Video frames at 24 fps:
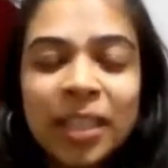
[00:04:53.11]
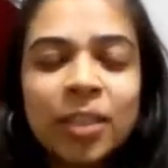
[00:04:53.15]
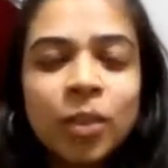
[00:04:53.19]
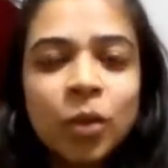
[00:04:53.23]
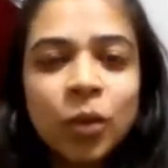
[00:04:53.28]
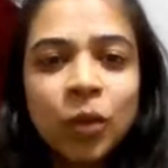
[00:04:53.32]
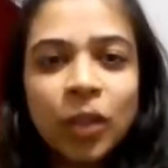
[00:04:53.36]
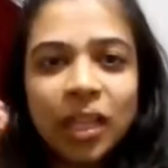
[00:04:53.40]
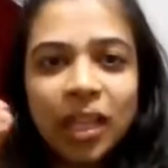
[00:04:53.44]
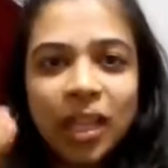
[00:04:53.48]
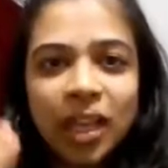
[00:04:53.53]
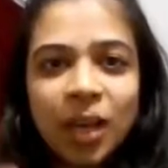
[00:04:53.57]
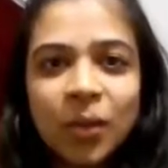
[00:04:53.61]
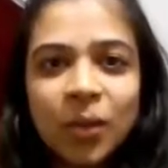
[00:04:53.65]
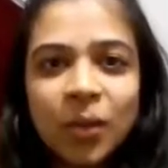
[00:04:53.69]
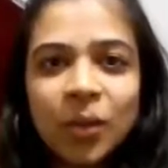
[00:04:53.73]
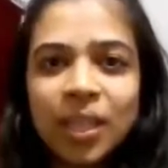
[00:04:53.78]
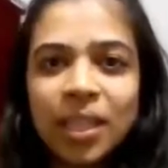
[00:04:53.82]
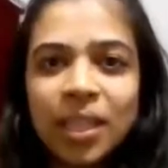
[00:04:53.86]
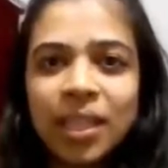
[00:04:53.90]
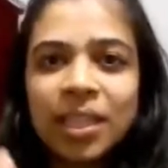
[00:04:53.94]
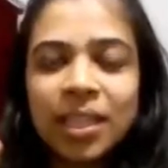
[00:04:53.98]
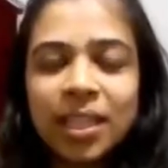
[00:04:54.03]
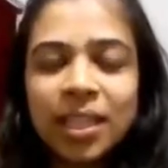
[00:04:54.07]
So now
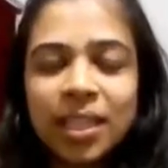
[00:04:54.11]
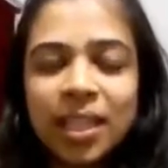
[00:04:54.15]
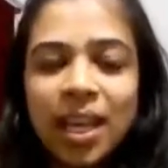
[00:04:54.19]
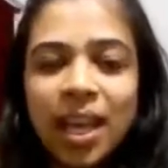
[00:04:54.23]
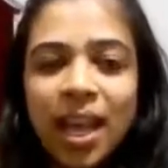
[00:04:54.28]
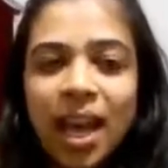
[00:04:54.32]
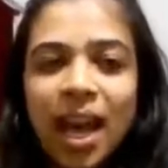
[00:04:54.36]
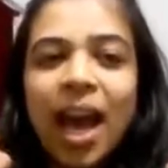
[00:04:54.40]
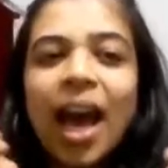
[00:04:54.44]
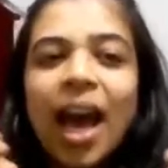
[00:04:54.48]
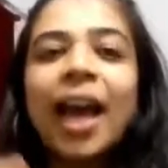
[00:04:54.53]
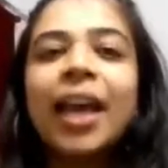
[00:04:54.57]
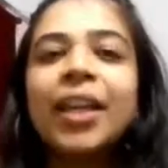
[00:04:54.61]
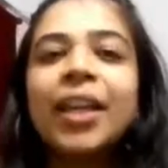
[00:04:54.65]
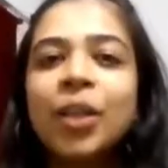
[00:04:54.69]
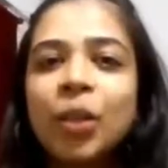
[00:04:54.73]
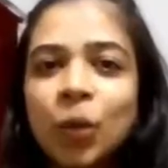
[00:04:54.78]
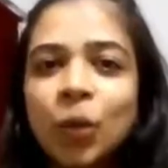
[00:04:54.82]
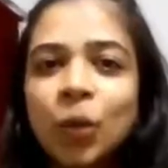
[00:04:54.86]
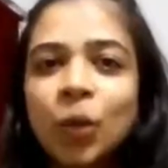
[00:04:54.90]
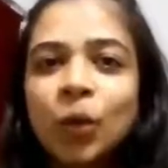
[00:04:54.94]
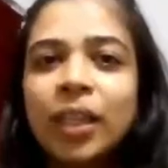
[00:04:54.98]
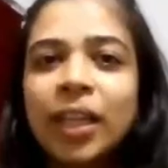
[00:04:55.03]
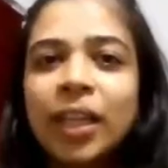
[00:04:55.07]
this, I
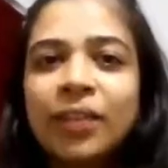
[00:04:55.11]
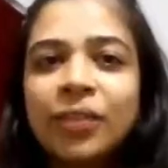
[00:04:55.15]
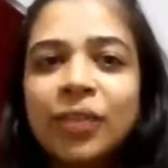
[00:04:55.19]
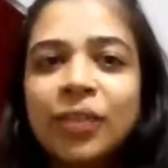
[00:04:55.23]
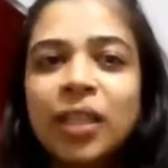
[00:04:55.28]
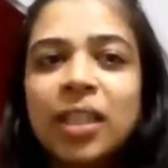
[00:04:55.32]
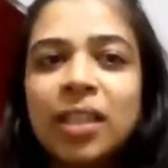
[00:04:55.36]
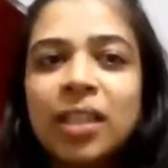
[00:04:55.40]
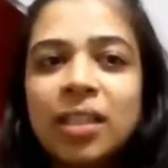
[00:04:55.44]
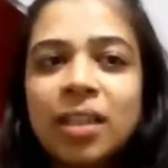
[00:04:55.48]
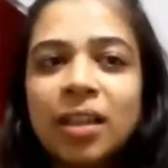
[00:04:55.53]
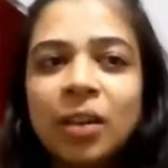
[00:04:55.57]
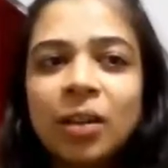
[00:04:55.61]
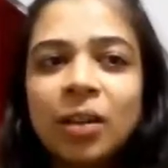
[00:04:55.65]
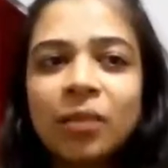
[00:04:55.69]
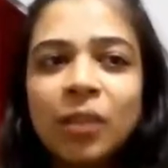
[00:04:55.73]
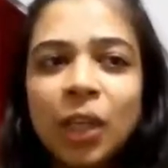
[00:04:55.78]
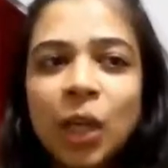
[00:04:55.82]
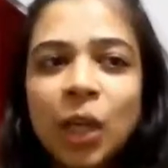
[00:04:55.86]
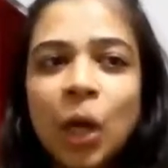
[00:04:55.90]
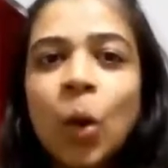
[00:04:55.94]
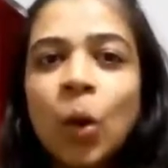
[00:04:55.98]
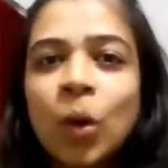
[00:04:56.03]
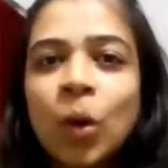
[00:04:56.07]
know that
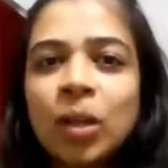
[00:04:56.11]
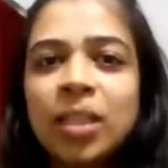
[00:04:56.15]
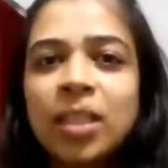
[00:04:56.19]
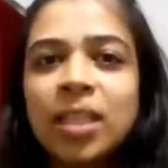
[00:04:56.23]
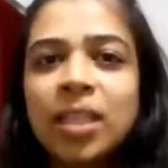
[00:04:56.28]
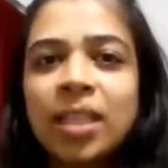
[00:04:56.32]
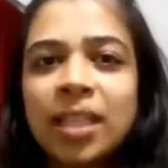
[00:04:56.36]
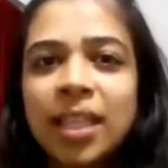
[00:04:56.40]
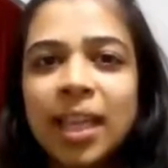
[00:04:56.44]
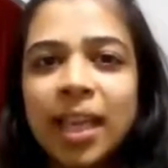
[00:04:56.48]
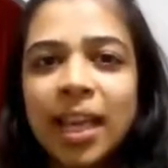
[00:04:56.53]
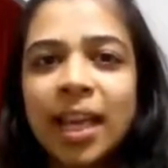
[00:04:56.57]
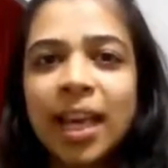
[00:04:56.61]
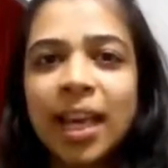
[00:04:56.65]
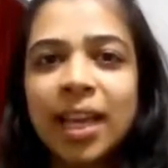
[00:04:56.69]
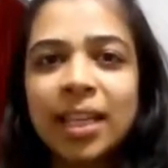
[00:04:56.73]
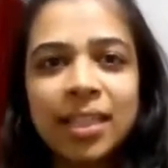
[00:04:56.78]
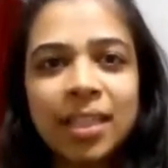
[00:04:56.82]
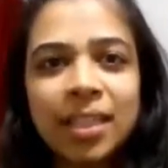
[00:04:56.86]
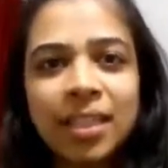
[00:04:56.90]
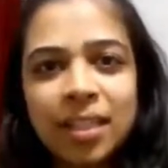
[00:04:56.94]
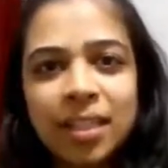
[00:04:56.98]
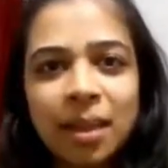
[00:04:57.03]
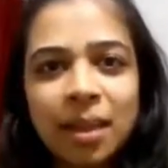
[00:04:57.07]
we all say
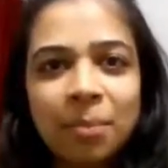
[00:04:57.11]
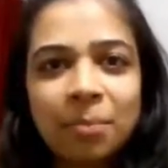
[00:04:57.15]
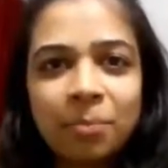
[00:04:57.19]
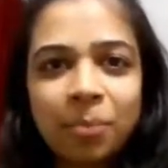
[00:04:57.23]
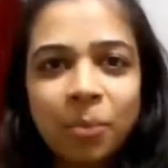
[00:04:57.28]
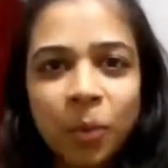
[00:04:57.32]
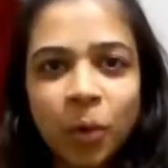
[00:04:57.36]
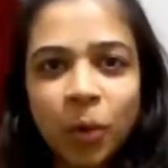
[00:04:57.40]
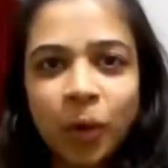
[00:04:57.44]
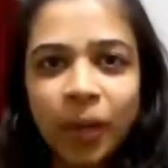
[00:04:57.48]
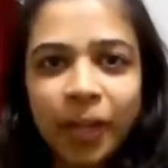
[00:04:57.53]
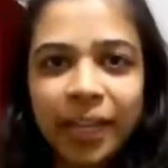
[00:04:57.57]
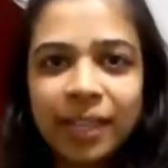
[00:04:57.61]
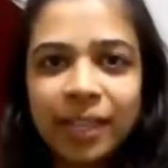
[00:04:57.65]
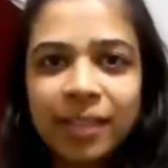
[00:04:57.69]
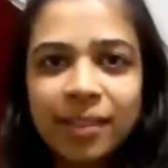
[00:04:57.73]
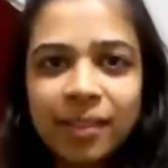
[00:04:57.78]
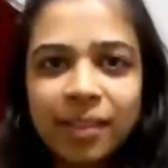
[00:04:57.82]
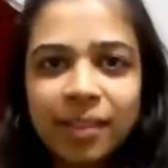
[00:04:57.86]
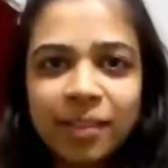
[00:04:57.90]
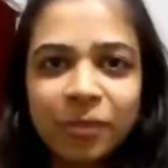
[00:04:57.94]
at some point,